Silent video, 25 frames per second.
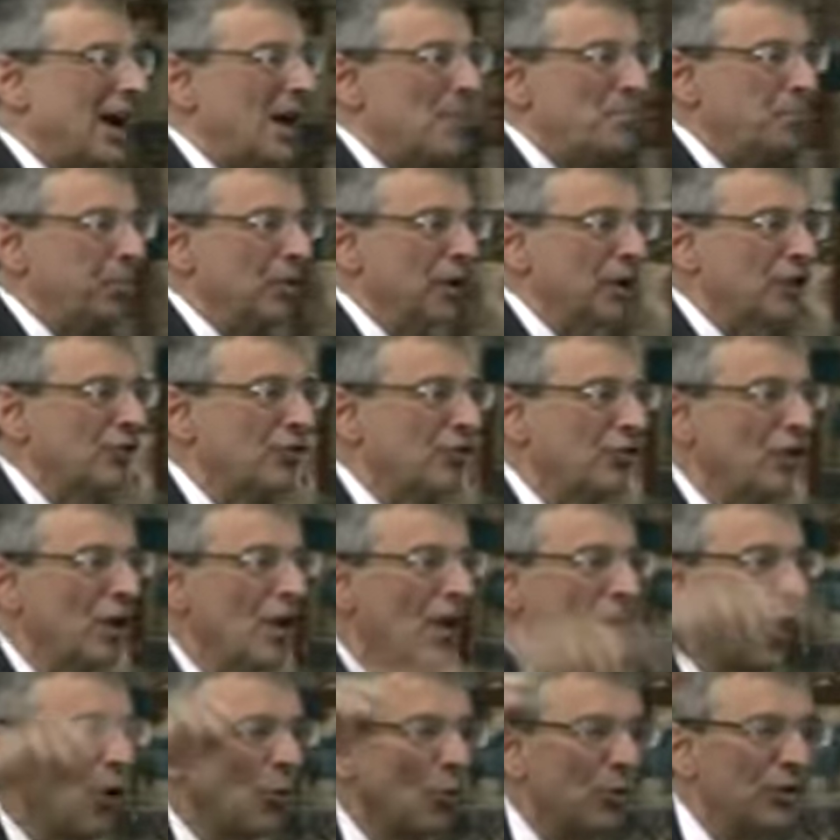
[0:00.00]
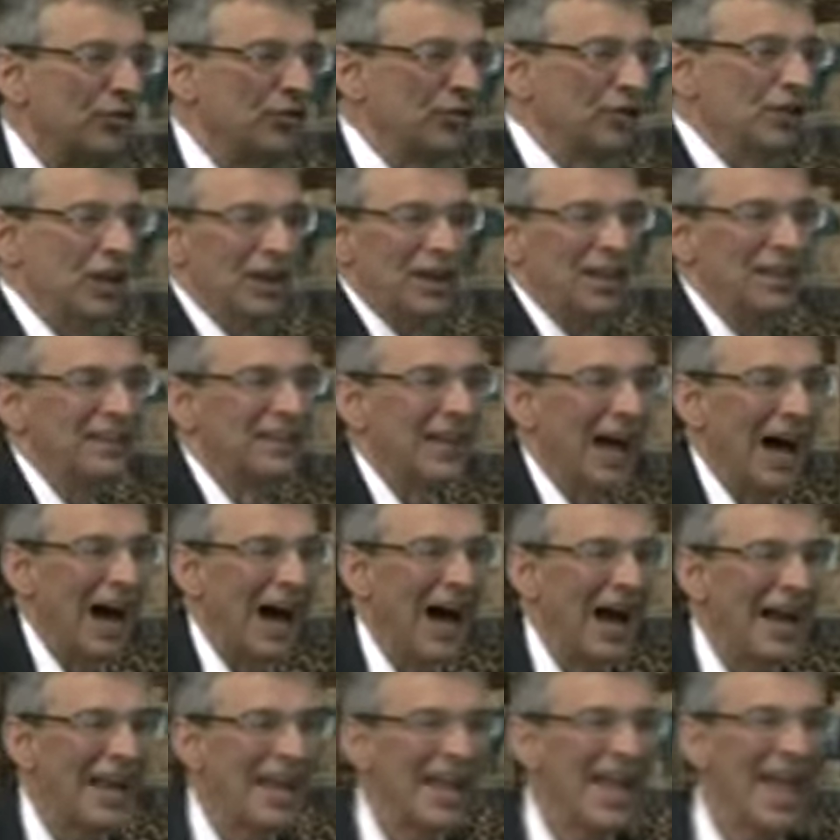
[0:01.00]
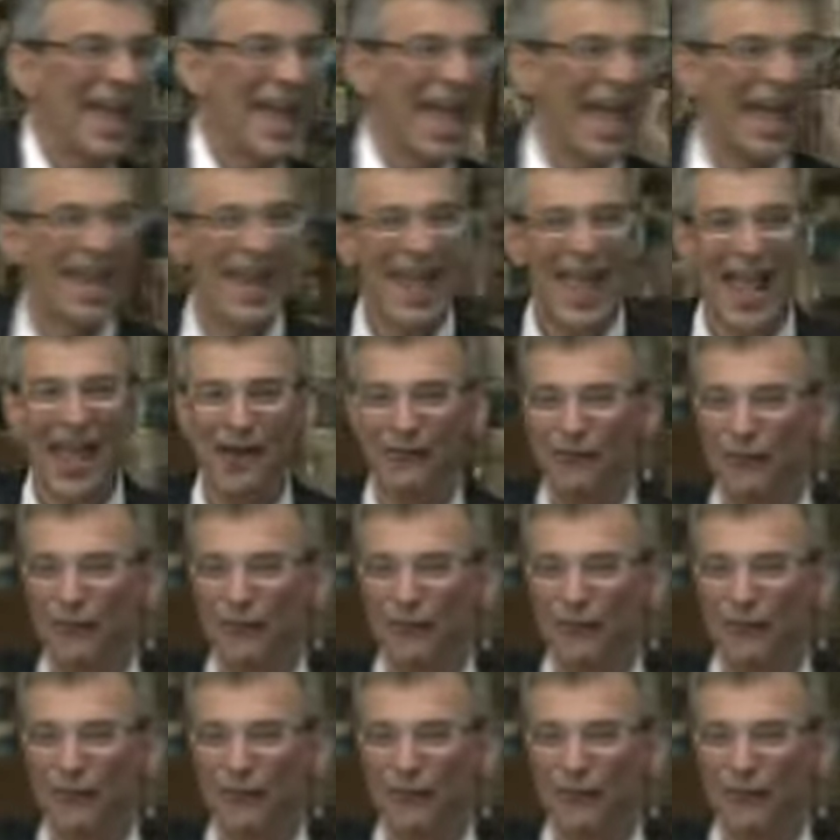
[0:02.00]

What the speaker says: accomplished was going to die. And